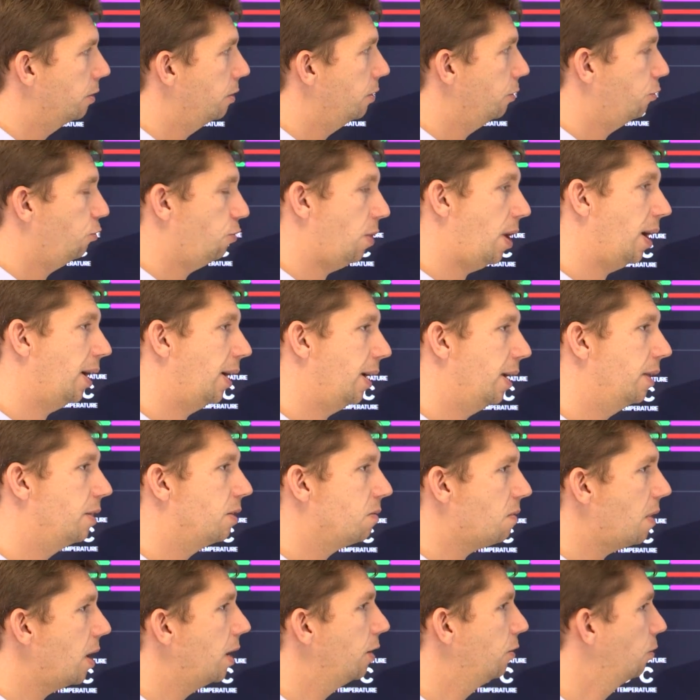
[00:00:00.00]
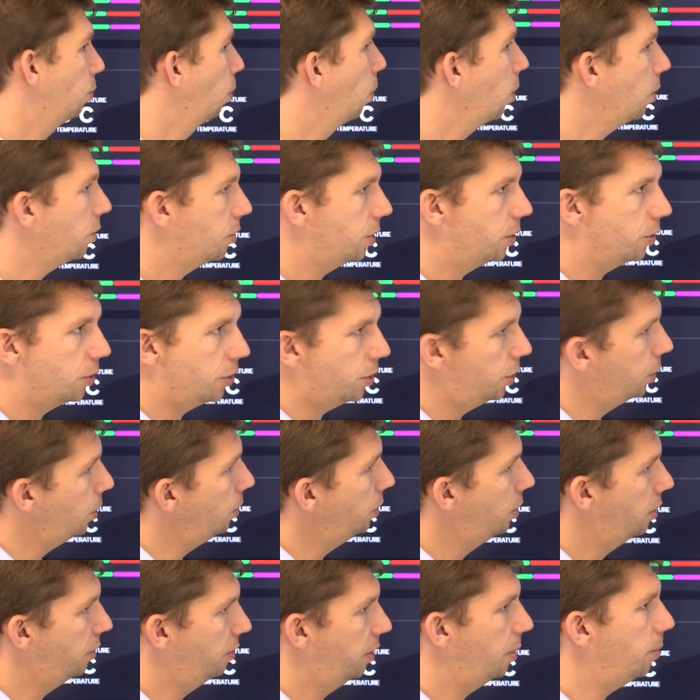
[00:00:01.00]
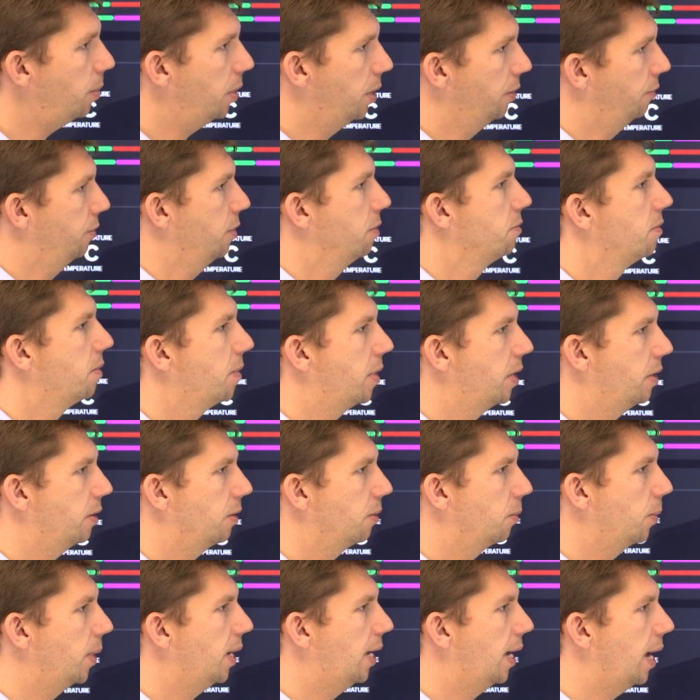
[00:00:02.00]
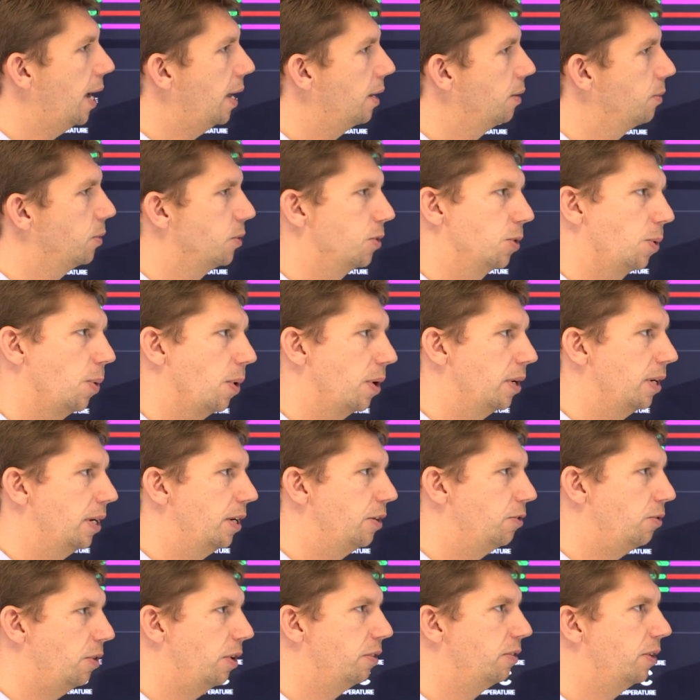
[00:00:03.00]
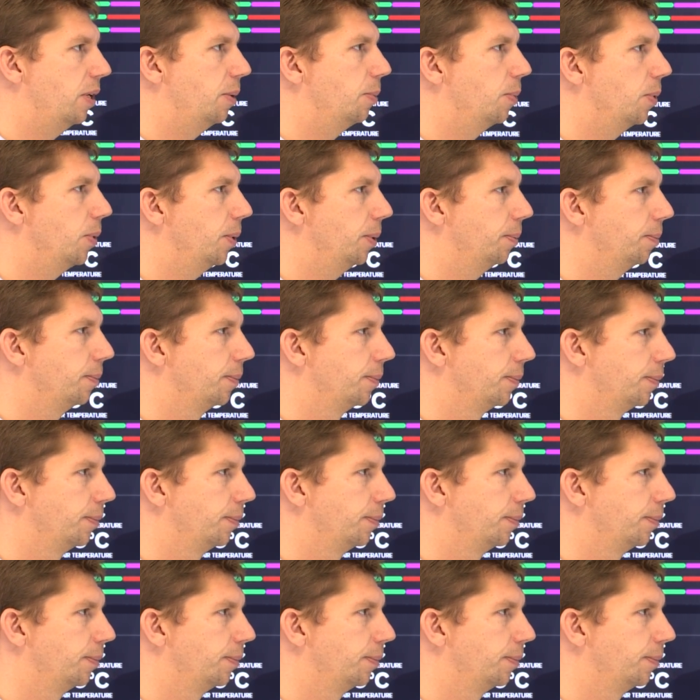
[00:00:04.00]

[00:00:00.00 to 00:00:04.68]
The track in the race wasn't too dissimilar for the remainder of the weekend, which is quite an interesting point.